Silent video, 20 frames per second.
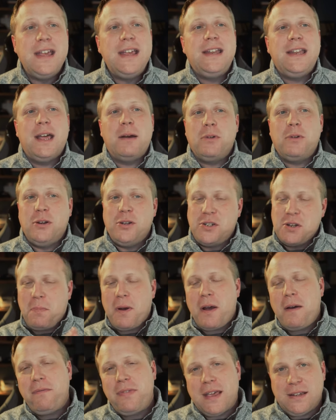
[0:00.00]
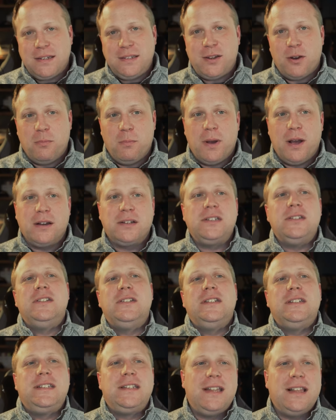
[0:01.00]
Now, I'm going to jump off that soapbox and
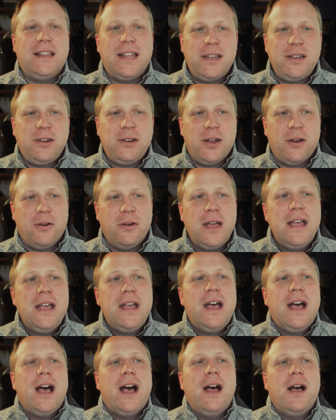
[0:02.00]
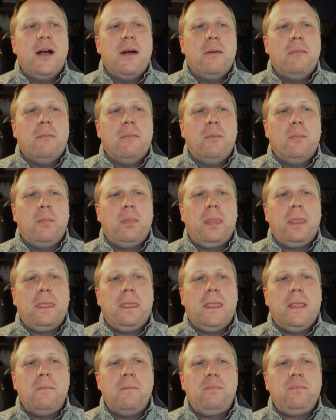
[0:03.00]
just let you know um,
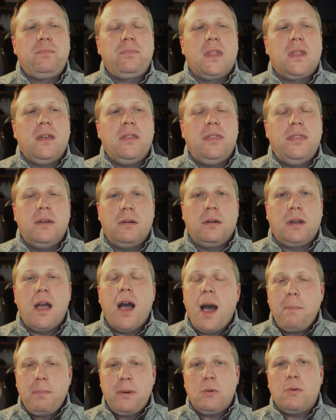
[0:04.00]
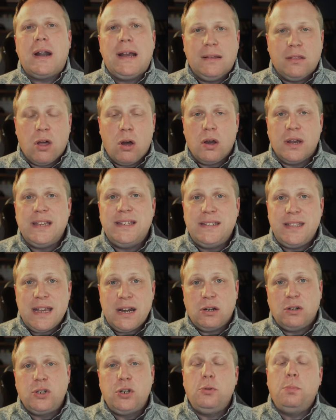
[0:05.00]
the copyright law is
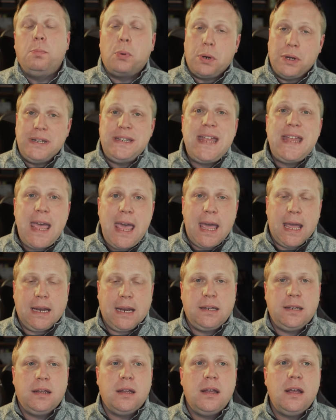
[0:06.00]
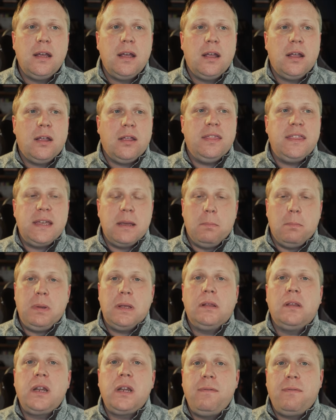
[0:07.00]
there to protect the
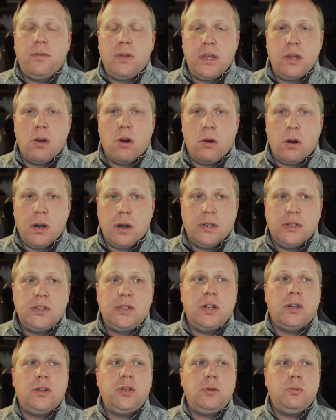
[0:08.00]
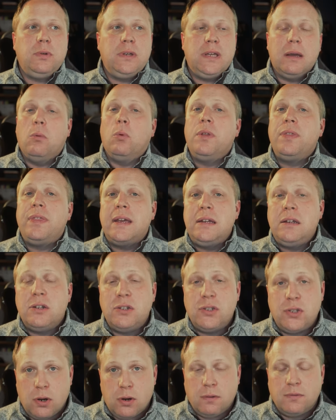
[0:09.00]
ability for the artist to get what they
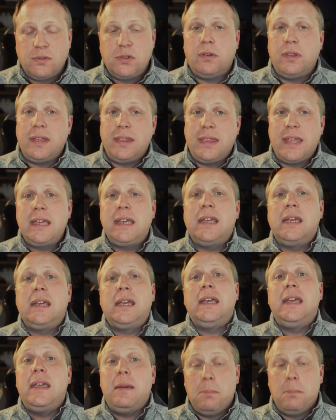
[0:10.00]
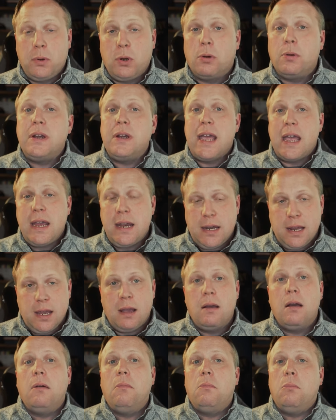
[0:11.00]
deserve so that they can keep
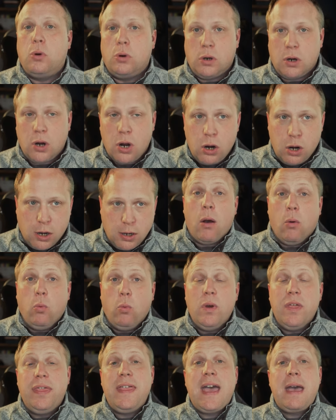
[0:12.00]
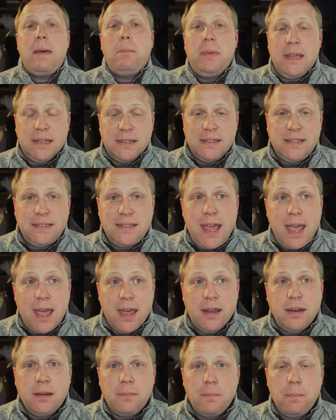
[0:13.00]
creating more art. With that being said,